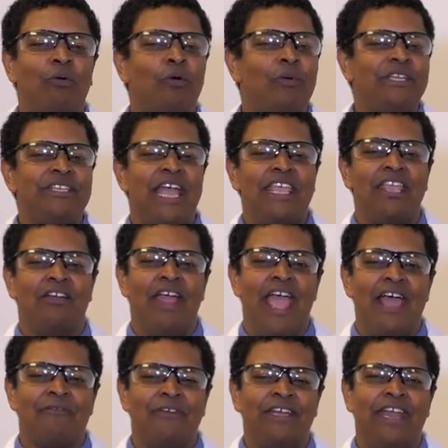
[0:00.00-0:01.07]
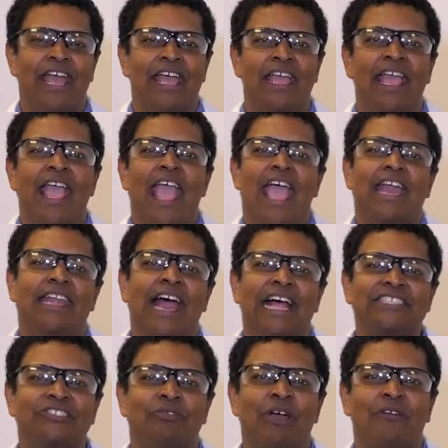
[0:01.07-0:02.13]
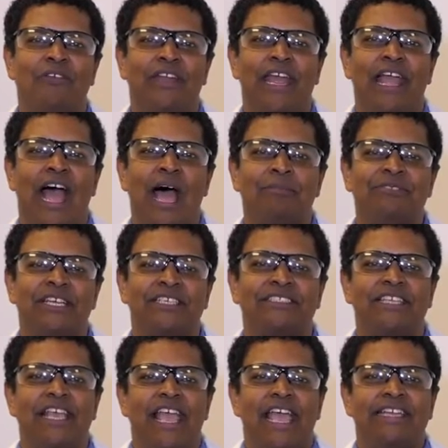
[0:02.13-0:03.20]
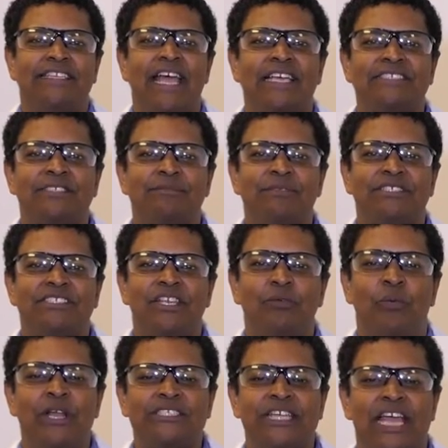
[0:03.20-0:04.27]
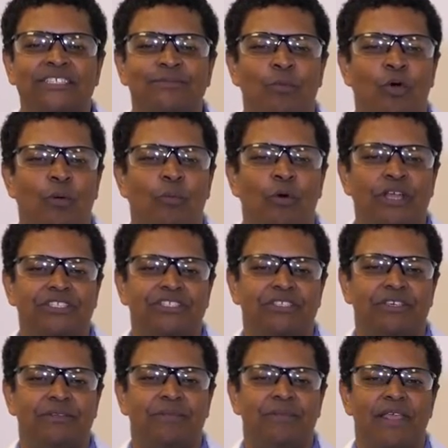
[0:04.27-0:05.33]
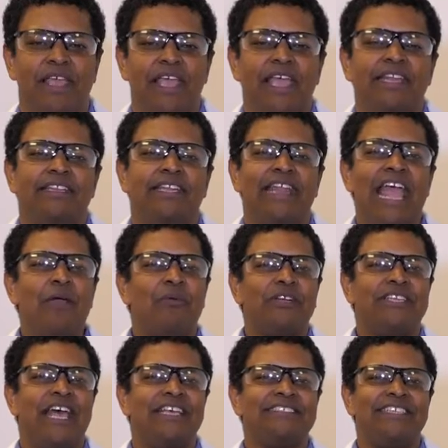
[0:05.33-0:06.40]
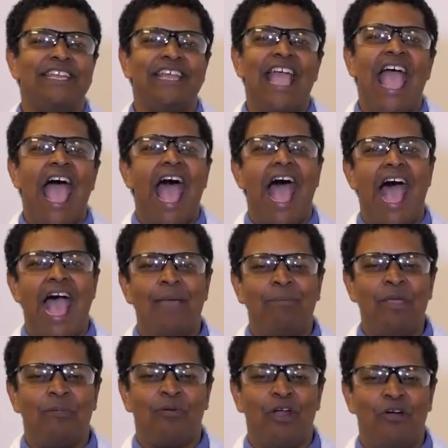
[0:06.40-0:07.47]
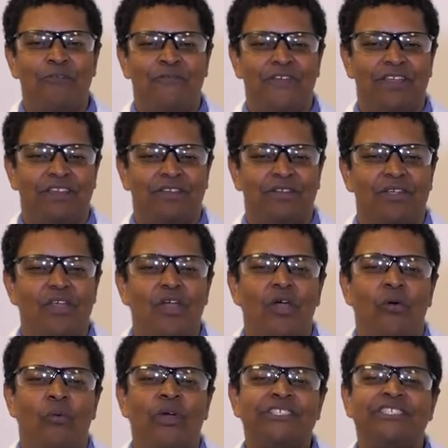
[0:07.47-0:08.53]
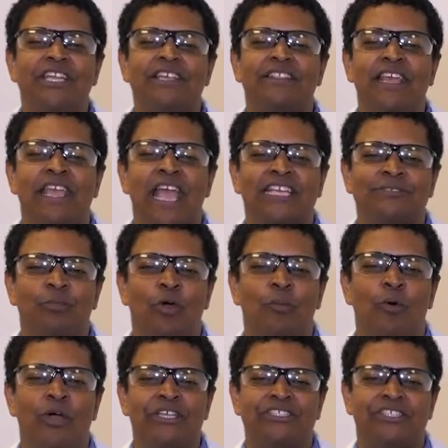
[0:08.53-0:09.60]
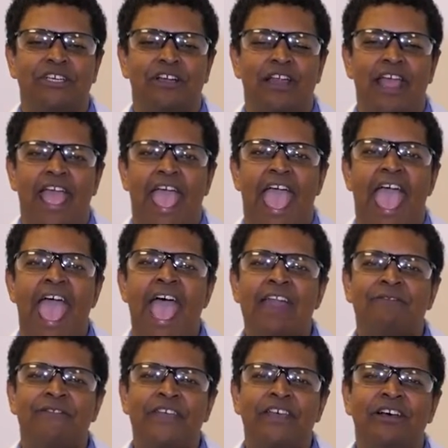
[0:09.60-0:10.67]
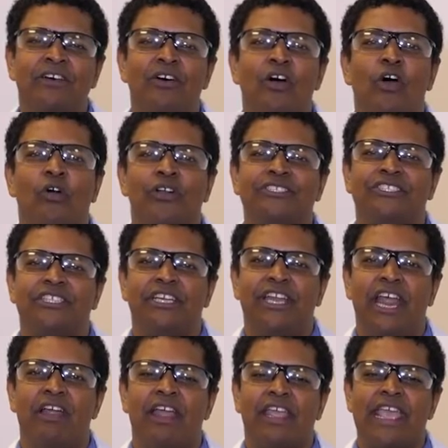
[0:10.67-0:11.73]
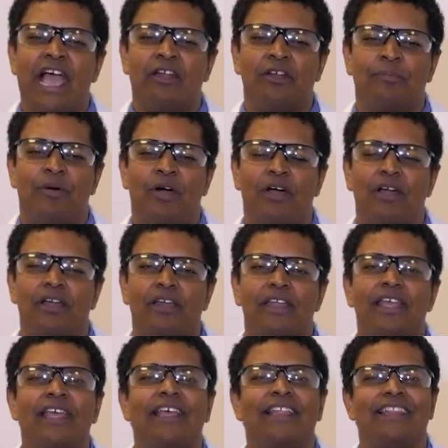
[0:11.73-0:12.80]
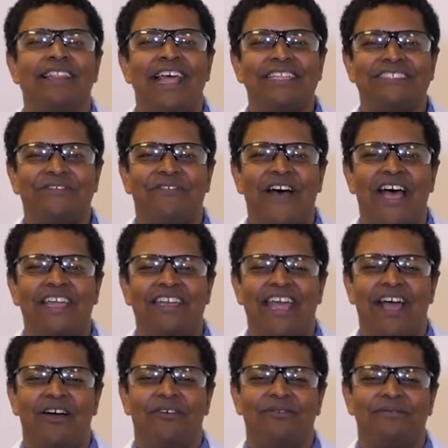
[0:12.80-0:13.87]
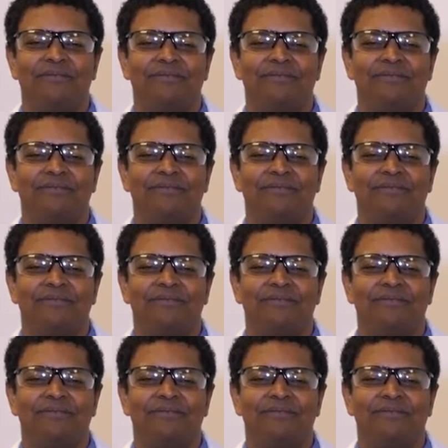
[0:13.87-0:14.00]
where we take your everyday and not so everyday objects and test them to see which has more moisture. Today we're testing ibuprofen. Which do you think has more moisture, Advil or its generic counterpart? Let's find out.